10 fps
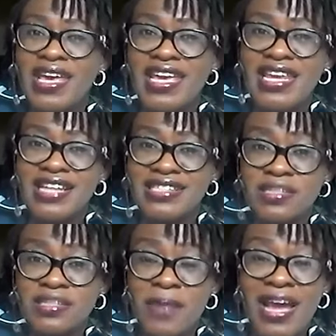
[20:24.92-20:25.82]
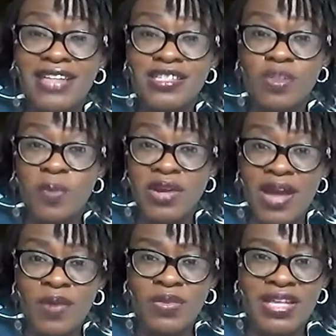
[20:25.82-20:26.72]
it has inspired someone
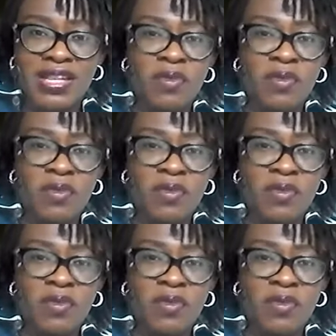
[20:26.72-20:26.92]
out there that